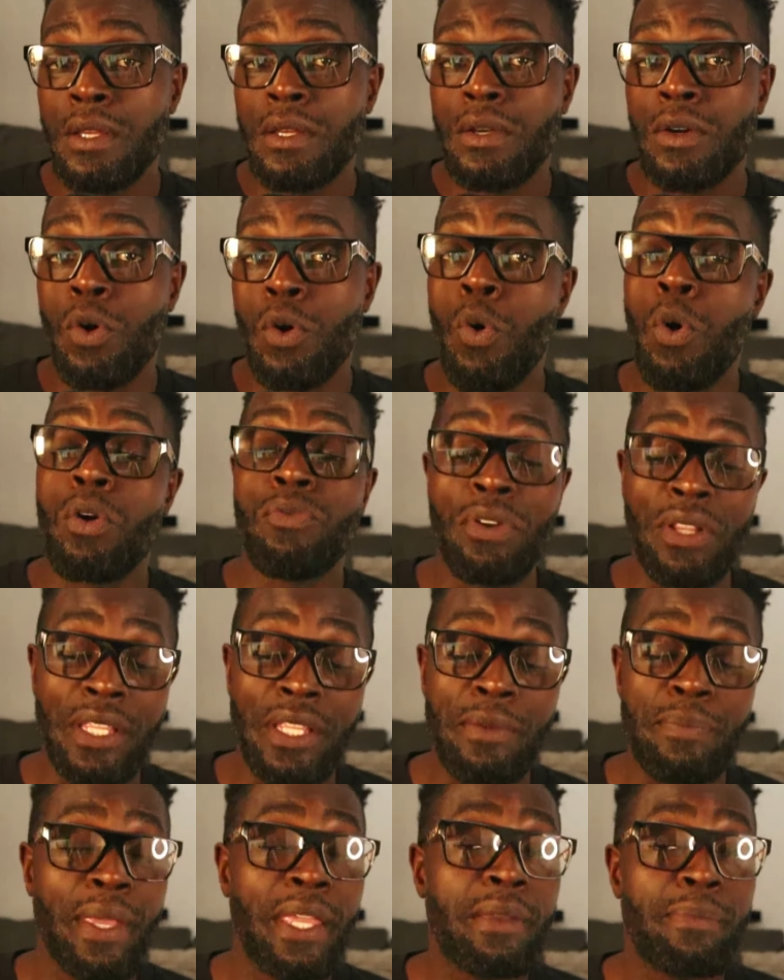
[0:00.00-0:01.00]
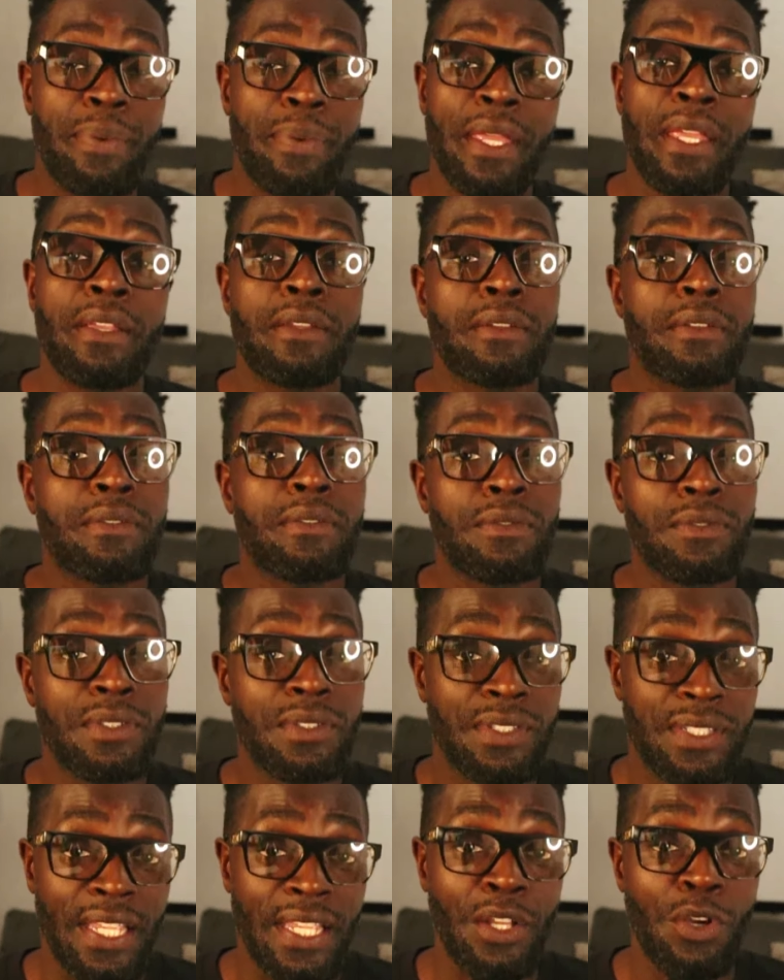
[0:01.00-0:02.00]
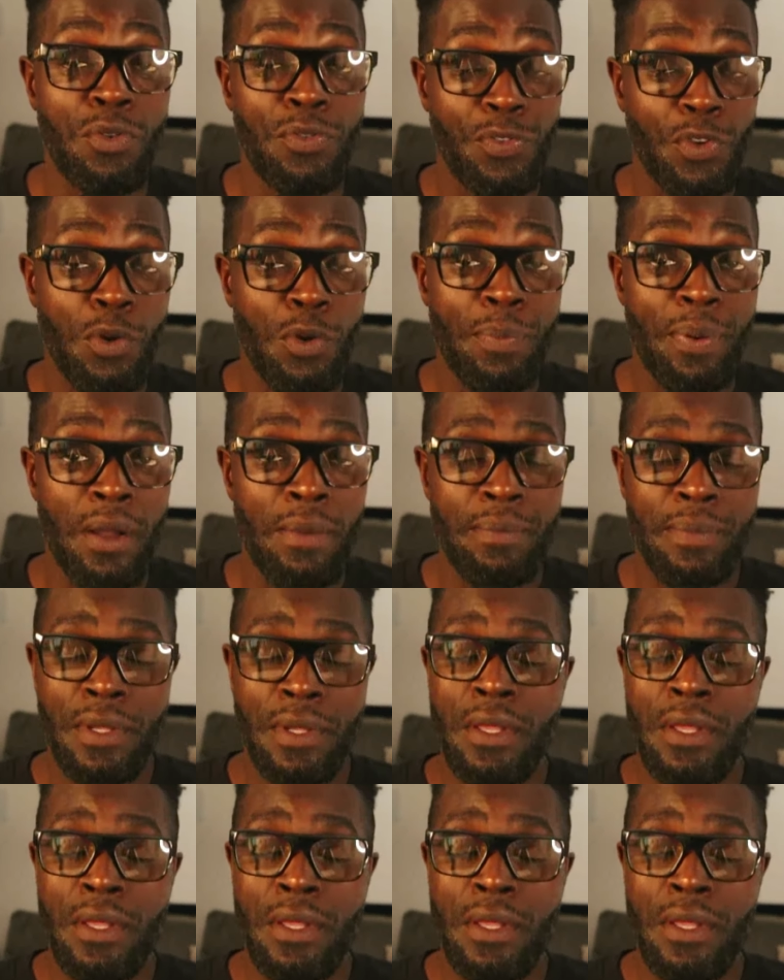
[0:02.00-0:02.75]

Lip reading: or really big, single fuel pump